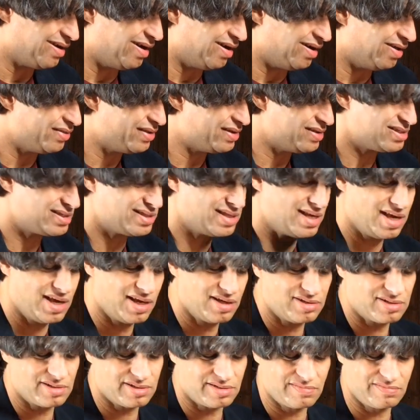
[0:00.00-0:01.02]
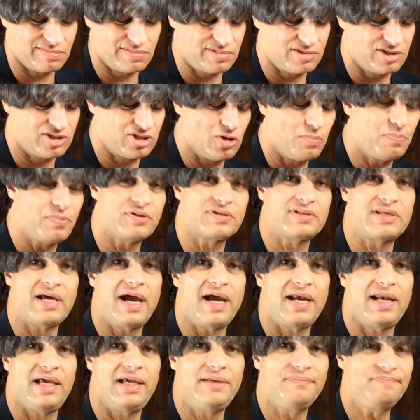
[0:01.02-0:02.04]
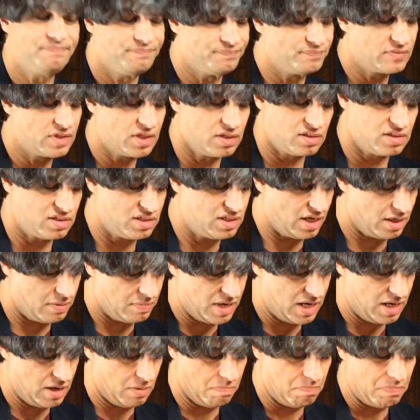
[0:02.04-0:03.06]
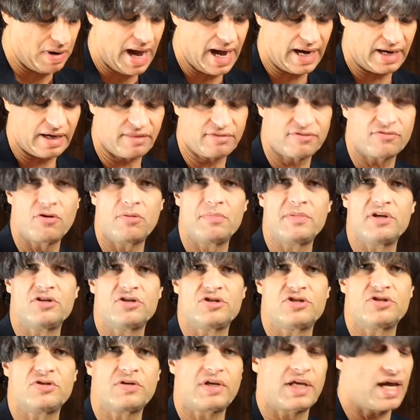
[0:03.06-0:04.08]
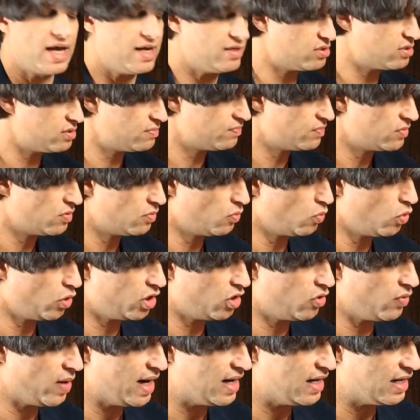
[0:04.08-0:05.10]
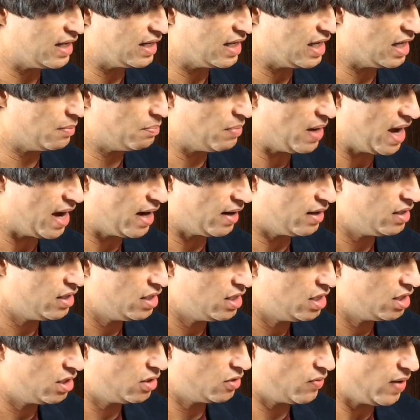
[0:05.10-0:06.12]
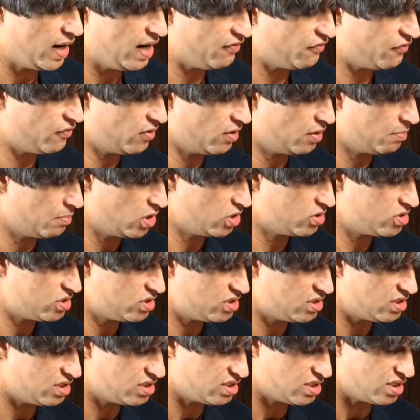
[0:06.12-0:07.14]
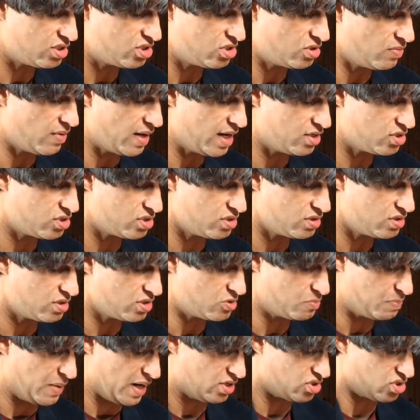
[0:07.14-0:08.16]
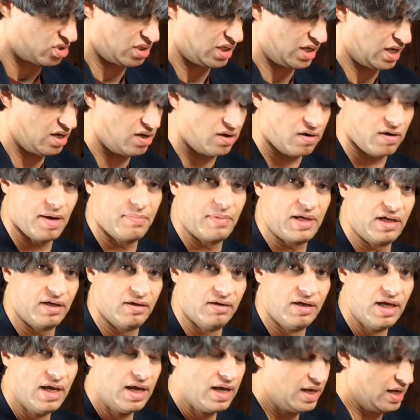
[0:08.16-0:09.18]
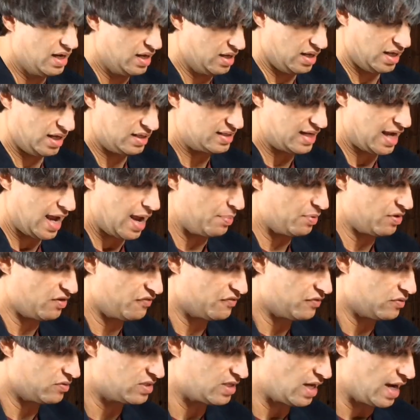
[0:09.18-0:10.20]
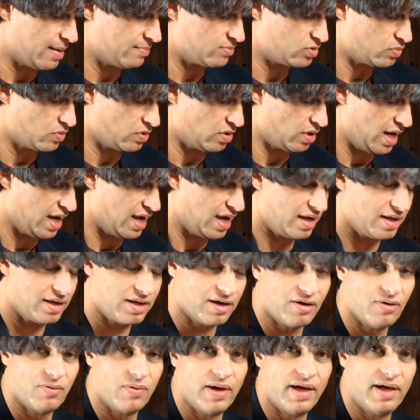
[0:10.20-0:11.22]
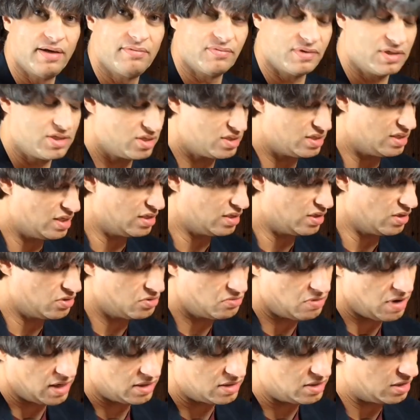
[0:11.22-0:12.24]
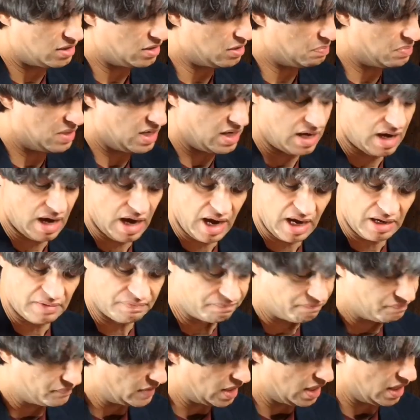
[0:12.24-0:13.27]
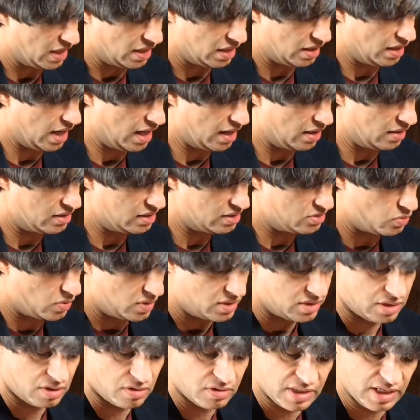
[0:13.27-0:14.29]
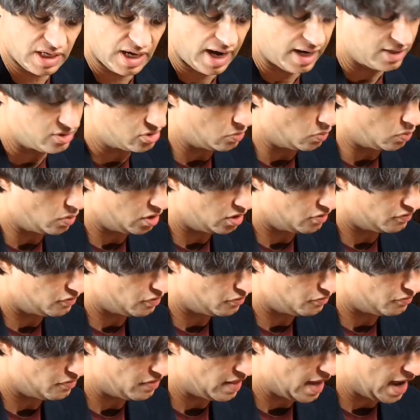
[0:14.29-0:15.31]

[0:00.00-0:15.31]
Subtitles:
all these things, super tiny. You can stick them in your pocket, throw them in your suitcase, work great in a gig bag, great for emergency situations, especially here. I mean, that's happened a few times where, hey, you know what, we just need to go direct into the PA, and these ones that are DIs are wonderful for